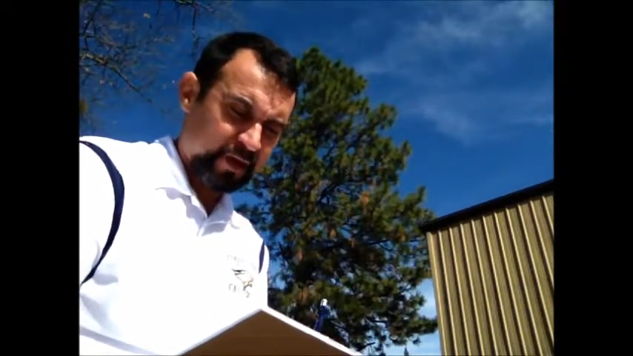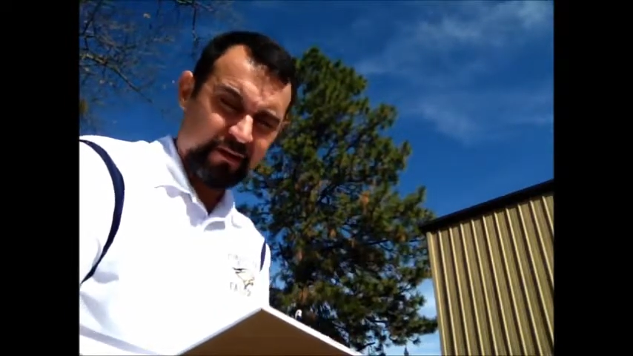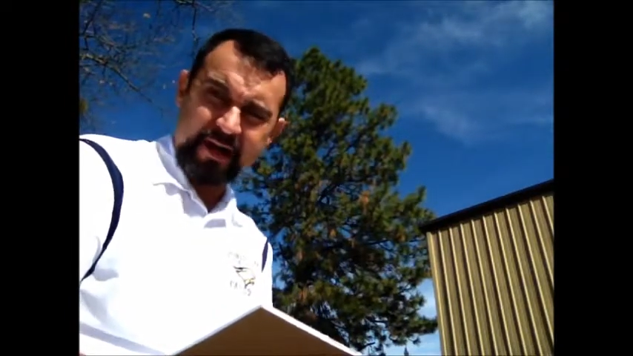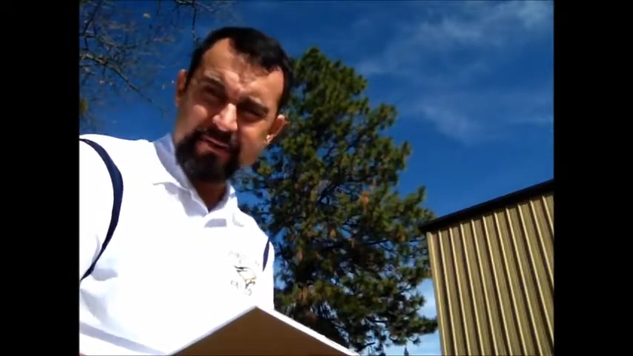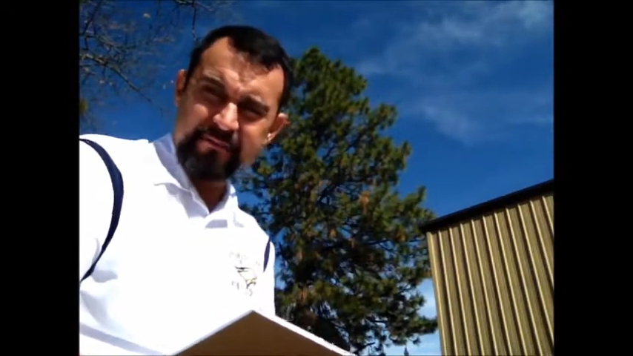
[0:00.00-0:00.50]

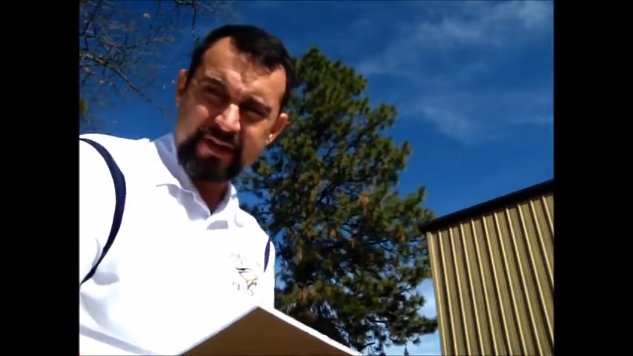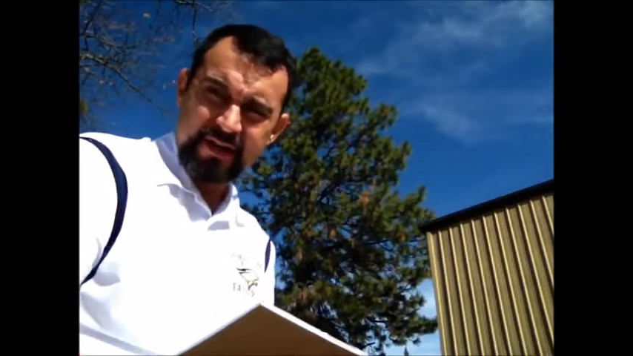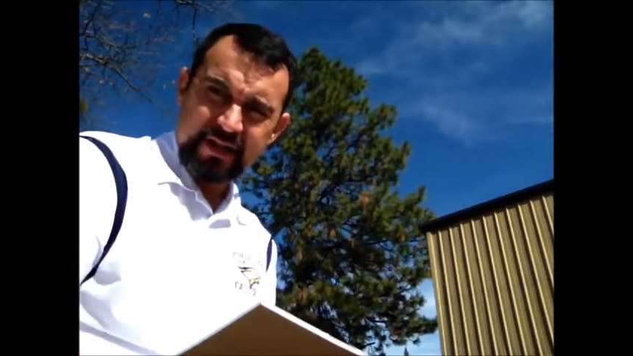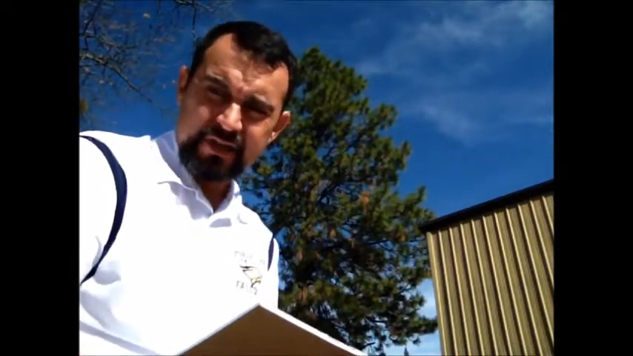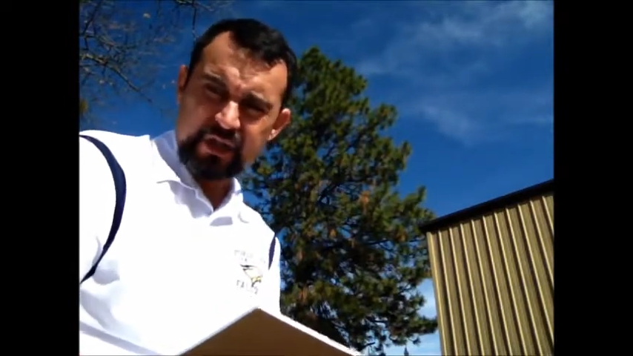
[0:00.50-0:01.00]
All right?
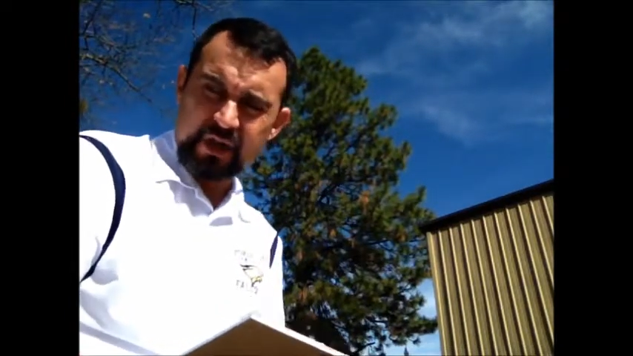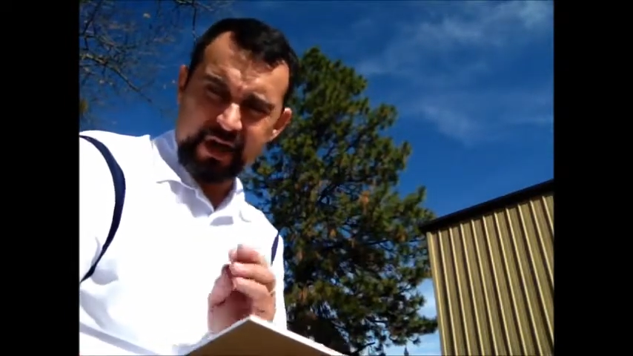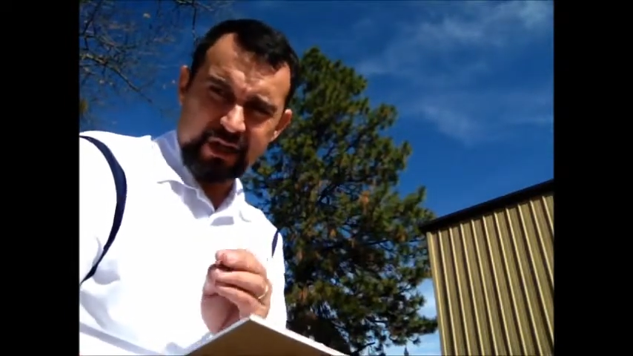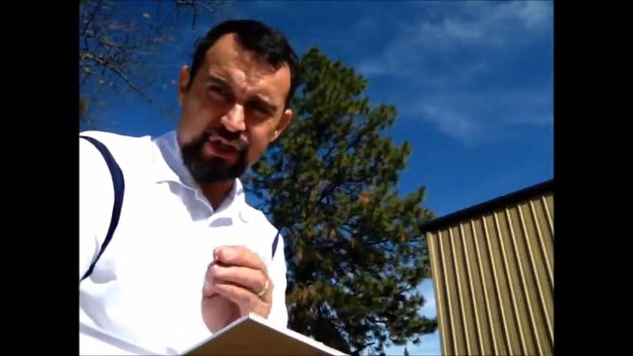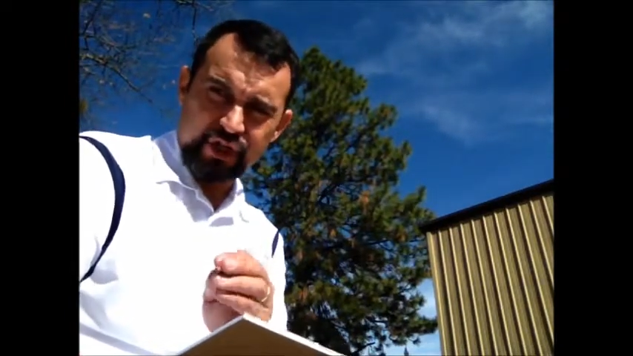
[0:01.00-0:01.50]
So I'm
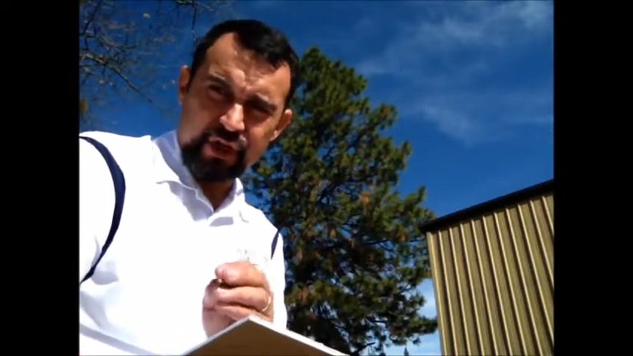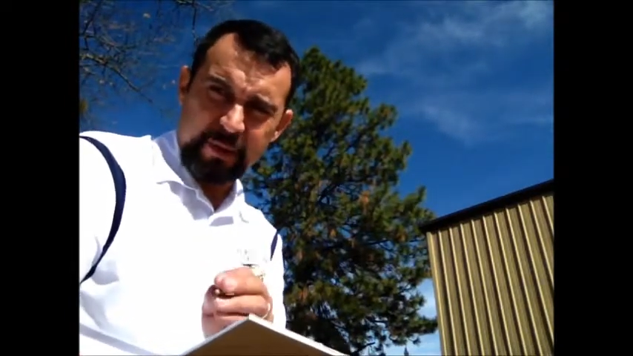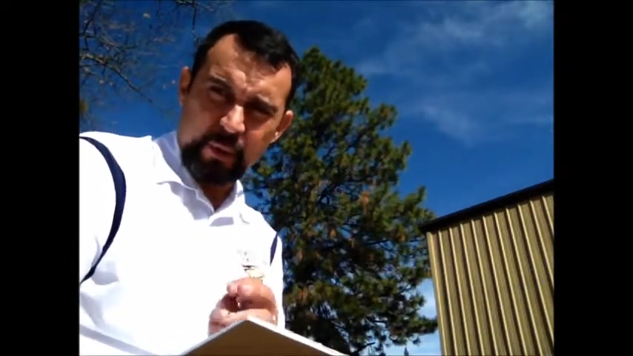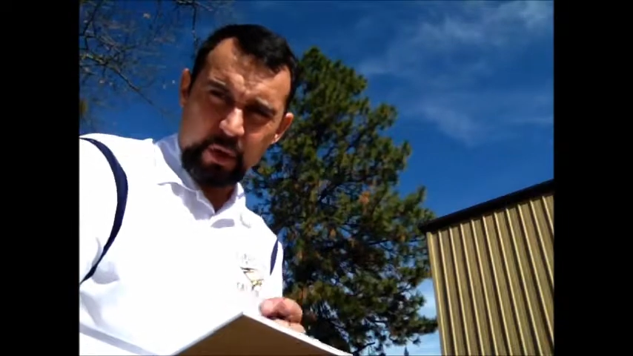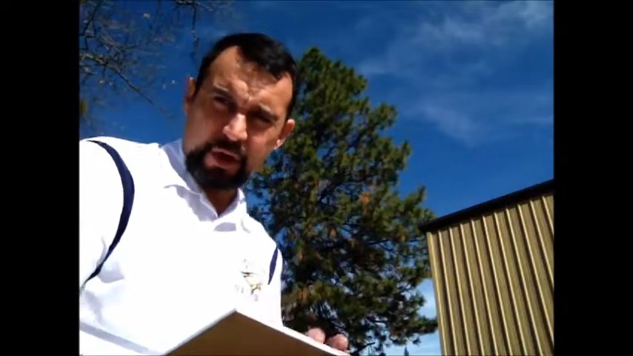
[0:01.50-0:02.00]
going to show you
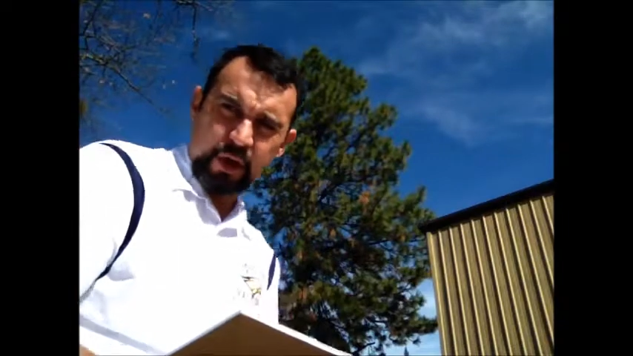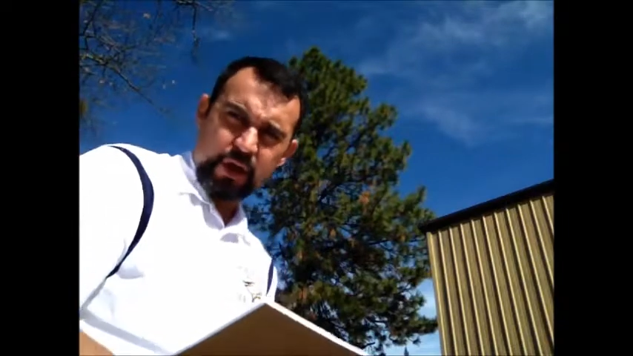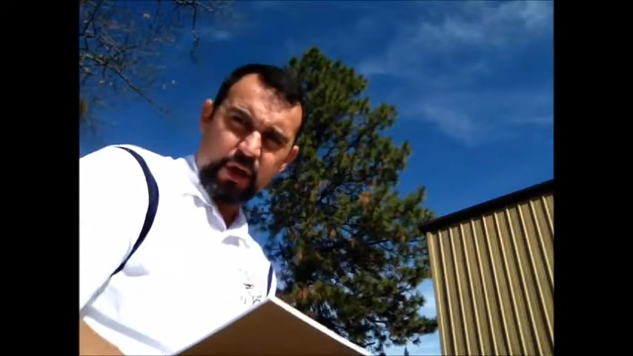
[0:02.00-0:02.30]
my work